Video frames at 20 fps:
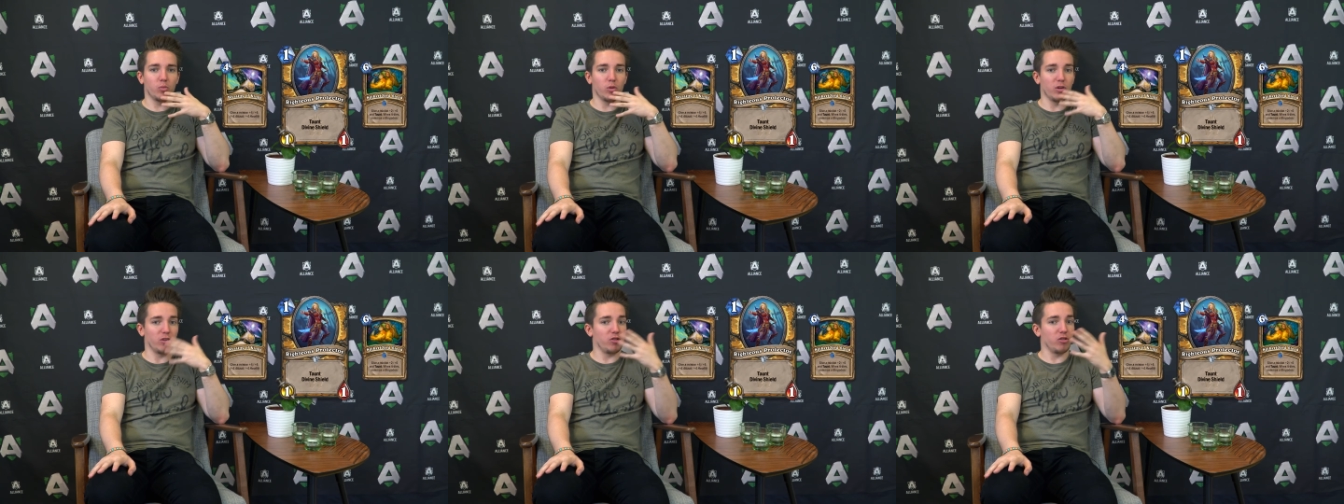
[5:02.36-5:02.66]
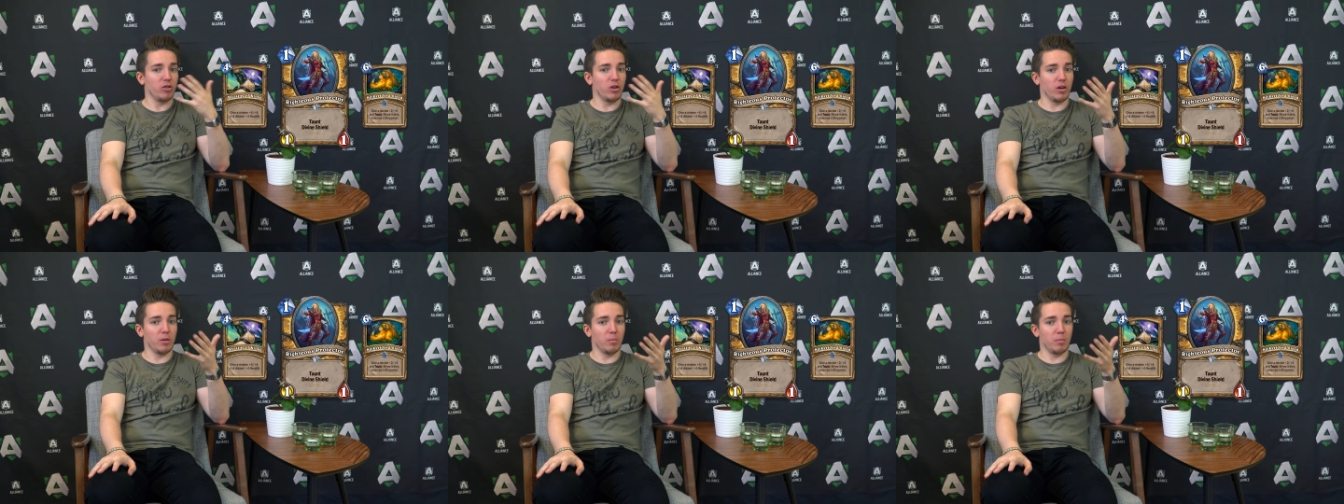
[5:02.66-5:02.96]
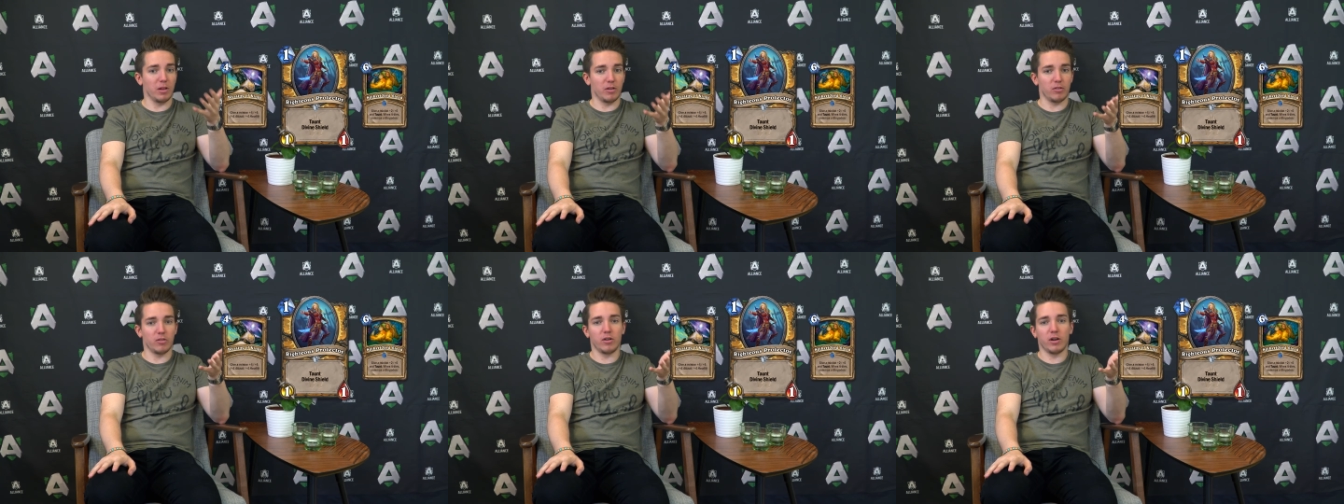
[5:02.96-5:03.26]
which uh,
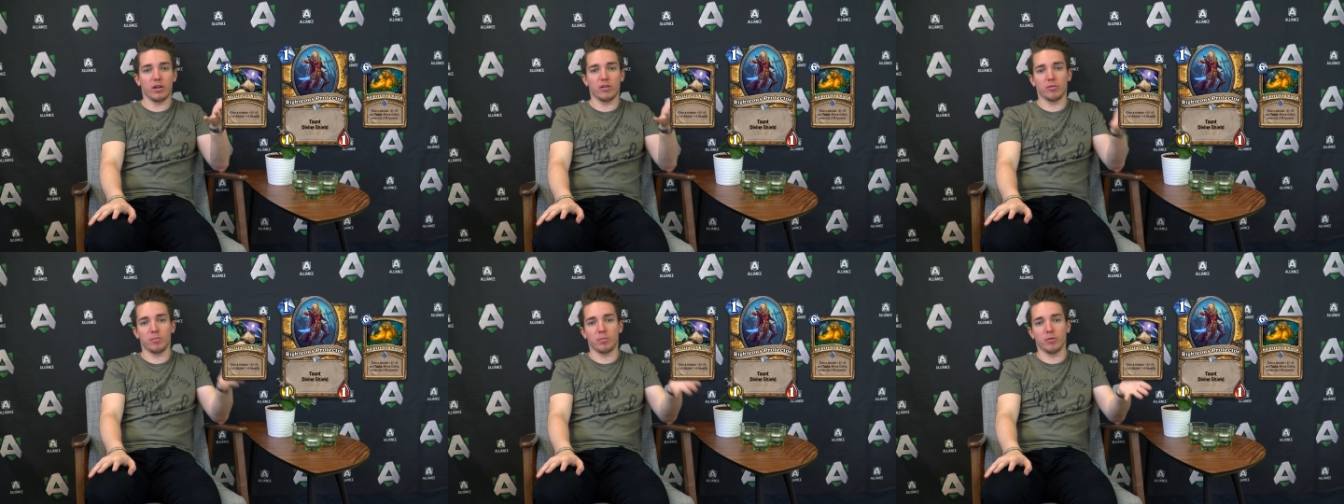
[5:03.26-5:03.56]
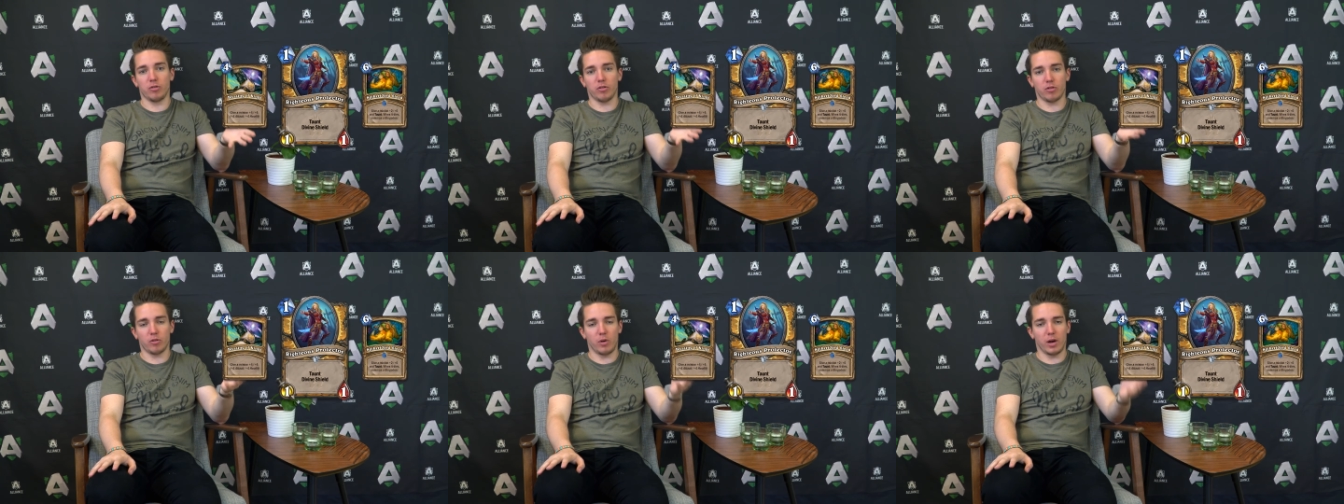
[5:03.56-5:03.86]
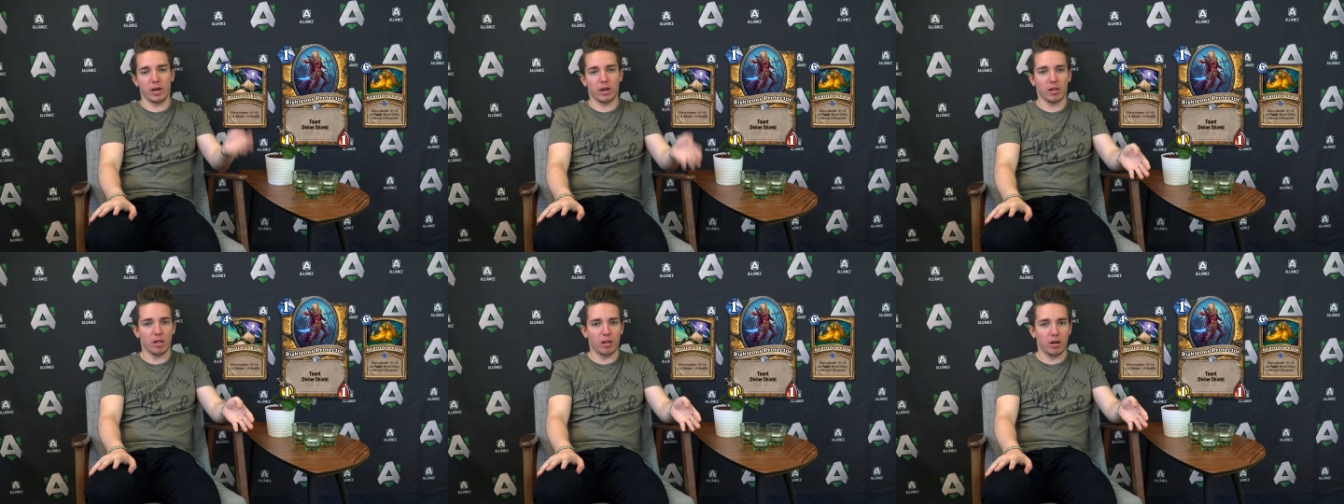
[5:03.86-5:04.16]
Blizzard has pushed
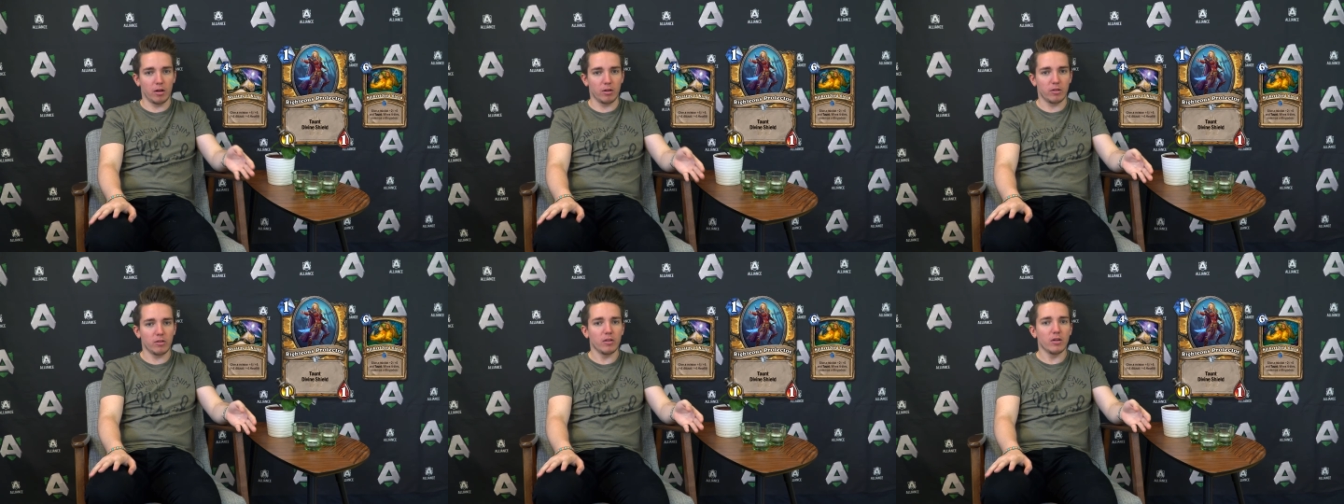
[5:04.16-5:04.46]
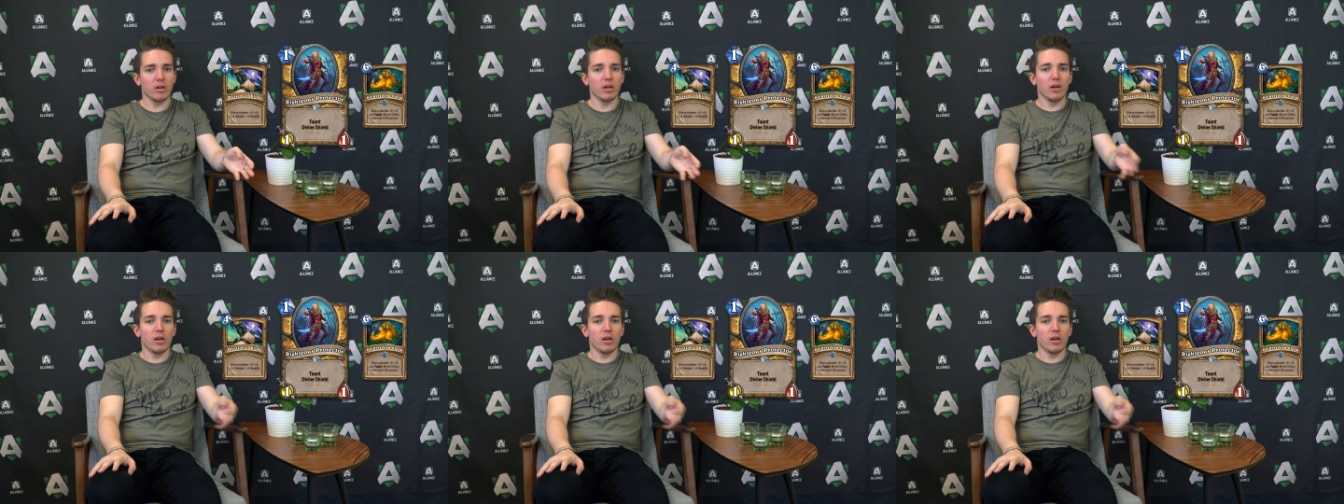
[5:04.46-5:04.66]
quite a lot,